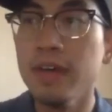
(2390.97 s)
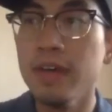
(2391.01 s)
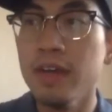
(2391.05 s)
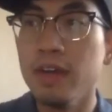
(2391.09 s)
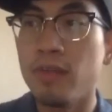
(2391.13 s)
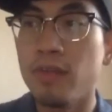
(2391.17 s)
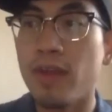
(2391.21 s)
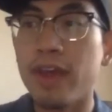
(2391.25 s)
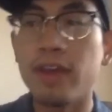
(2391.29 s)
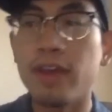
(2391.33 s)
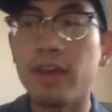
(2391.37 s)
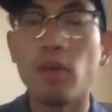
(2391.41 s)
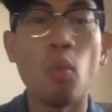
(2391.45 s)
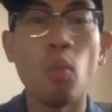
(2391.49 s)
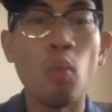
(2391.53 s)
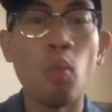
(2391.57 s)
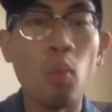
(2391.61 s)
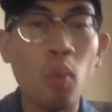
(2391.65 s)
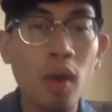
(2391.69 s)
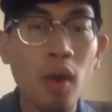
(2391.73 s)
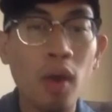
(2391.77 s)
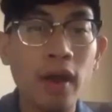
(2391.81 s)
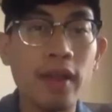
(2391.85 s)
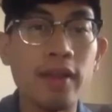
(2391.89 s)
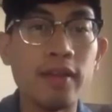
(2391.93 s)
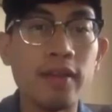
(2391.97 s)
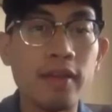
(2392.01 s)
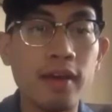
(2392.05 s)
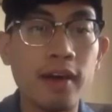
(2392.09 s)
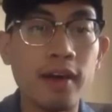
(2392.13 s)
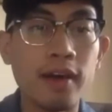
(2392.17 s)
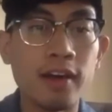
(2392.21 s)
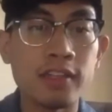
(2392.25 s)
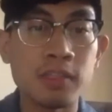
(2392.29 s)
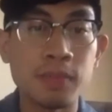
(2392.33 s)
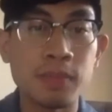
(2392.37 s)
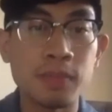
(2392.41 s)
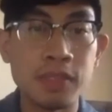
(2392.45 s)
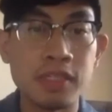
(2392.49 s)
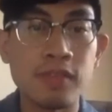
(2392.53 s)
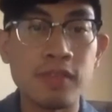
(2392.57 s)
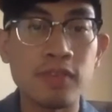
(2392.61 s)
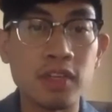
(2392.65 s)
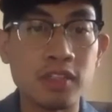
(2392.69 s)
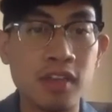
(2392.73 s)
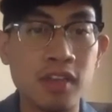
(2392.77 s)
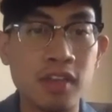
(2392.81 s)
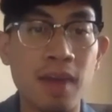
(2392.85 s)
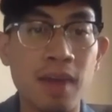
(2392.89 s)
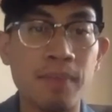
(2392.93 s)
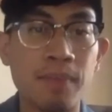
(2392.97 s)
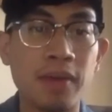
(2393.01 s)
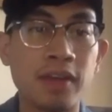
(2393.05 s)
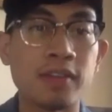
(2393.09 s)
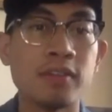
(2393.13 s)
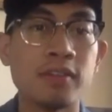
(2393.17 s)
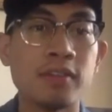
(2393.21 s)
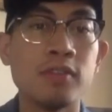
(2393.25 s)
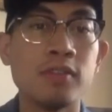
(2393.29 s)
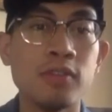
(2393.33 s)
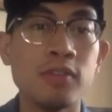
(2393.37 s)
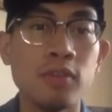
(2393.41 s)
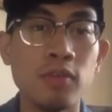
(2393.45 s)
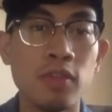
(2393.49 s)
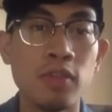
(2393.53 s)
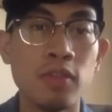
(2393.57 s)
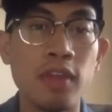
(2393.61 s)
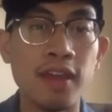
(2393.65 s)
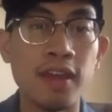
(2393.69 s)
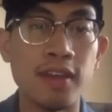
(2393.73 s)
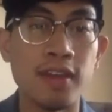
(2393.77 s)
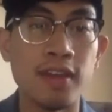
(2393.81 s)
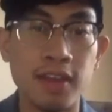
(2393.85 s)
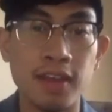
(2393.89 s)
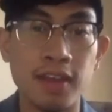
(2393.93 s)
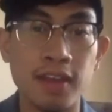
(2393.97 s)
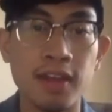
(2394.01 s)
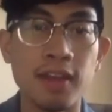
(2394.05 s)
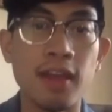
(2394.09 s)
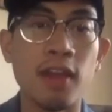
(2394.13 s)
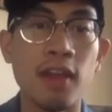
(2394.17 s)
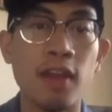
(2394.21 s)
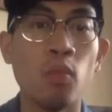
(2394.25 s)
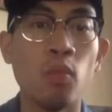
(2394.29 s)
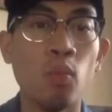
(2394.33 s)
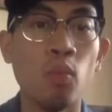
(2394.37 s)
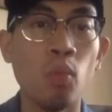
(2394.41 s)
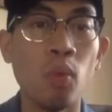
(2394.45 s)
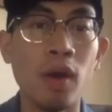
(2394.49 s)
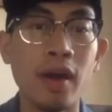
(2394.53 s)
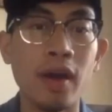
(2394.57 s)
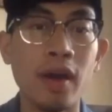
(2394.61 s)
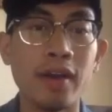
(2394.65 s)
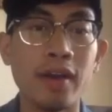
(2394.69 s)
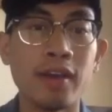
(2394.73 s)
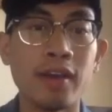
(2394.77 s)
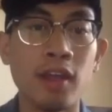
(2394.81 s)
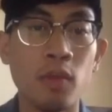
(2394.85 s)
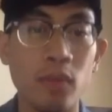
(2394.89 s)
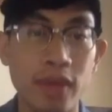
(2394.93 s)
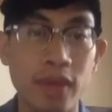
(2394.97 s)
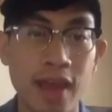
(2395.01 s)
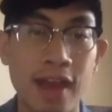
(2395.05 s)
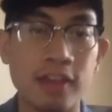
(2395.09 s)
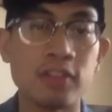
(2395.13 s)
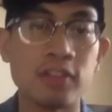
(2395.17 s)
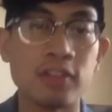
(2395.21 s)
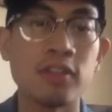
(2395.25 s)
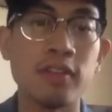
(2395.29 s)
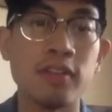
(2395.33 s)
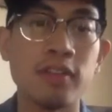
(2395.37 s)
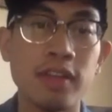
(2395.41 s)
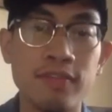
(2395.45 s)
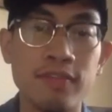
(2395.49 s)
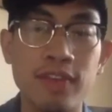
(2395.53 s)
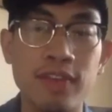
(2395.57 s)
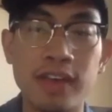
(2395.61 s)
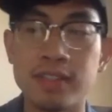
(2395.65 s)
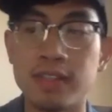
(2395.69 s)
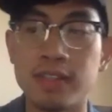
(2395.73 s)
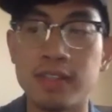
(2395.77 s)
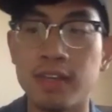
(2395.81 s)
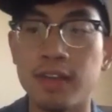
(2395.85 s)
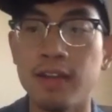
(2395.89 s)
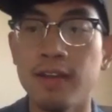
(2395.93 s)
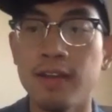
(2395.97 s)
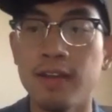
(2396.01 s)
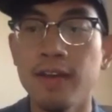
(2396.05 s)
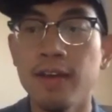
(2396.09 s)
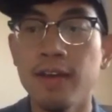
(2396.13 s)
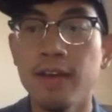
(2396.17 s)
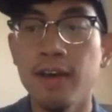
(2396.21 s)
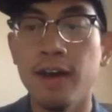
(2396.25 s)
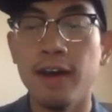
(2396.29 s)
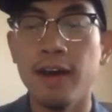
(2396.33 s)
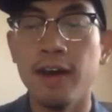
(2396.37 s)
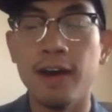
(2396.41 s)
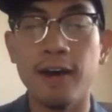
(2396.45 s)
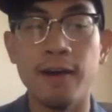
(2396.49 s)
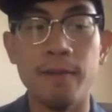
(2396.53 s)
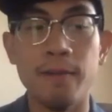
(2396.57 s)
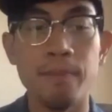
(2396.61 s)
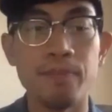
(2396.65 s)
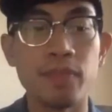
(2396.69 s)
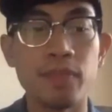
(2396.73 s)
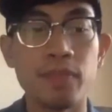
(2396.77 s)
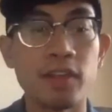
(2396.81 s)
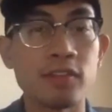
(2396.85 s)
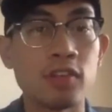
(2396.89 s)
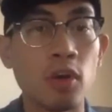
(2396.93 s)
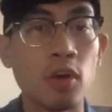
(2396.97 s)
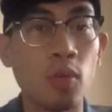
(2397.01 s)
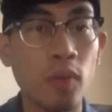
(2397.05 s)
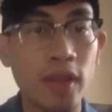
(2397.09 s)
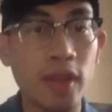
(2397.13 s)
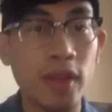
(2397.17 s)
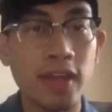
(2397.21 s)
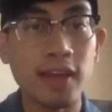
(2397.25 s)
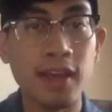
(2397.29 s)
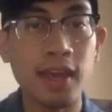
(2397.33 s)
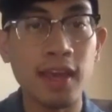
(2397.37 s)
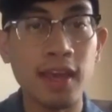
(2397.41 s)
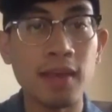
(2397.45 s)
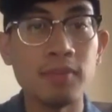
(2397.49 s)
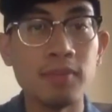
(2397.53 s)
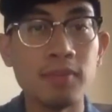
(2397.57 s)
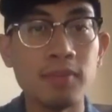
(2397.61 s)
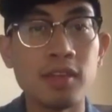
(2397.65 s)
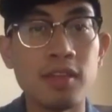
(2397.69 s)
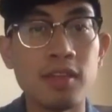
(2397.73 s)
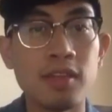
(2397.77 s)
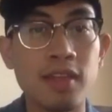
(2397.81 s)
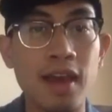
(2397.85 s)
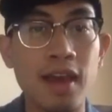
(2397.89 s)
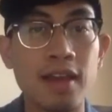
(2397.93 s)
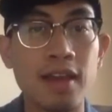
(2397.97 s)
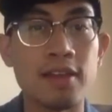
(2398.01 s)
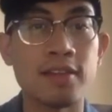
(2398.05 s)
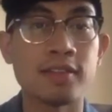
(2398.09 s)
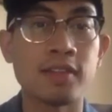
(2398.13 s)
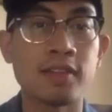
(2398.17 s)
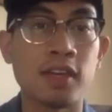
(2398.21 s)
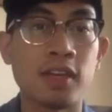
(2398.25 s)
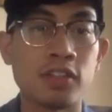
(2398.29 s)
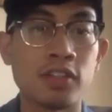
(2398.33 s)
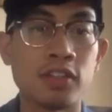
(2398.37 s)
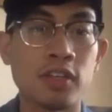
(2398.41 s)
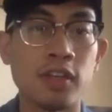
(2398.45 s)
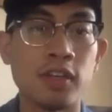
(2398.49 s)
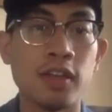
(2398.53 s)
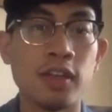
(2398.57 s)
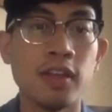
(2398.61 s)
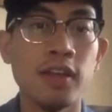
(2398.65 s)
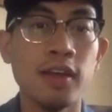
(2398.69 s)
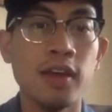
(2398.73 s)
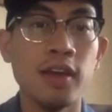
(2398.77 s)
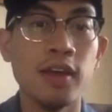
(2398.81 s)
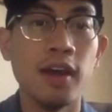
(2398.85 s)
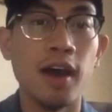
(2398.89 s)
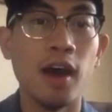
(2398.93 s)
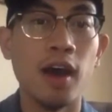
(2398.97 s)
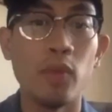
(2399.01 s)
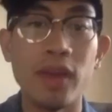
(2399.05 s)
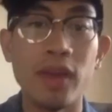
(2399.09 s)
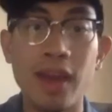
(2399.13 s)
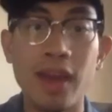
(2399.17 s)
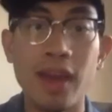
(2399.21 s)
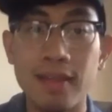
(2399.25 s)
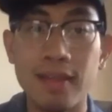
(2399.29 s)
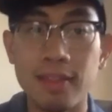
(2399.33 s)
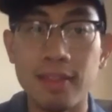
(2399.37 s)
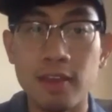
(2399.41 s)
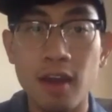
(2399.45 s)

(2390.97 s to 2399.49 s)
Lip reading: right? What specific topics do they need, and what can we actually invest in? So when it came to that discussion, we had the